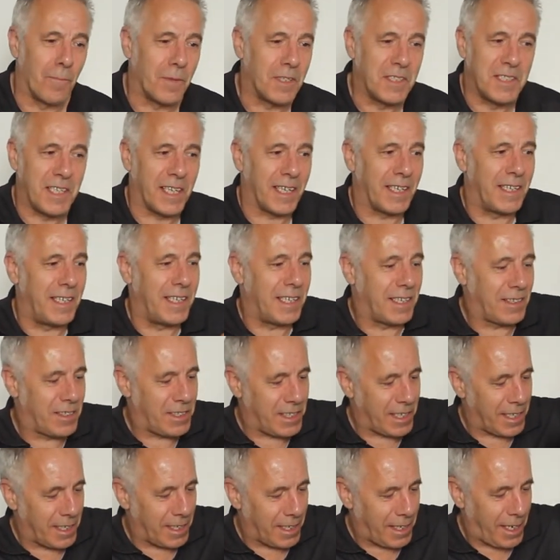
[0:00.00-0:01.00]

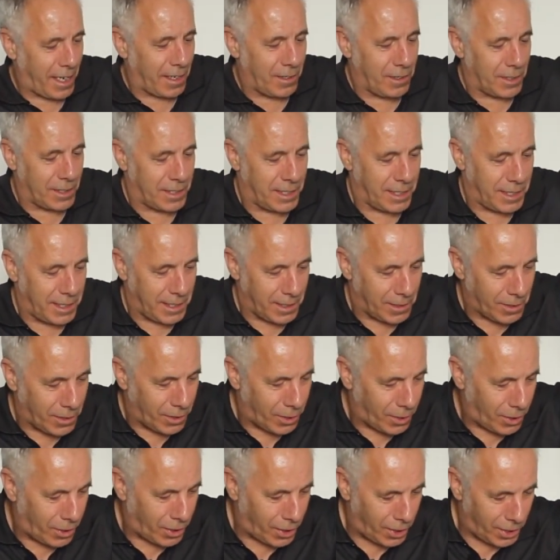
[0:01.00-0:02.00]
technicality
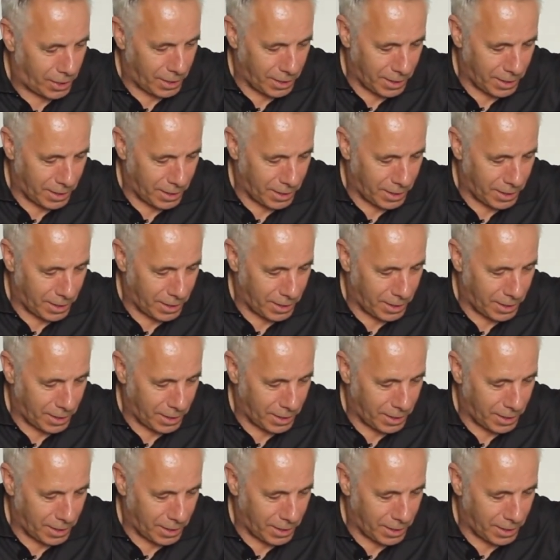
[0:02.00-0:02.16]
or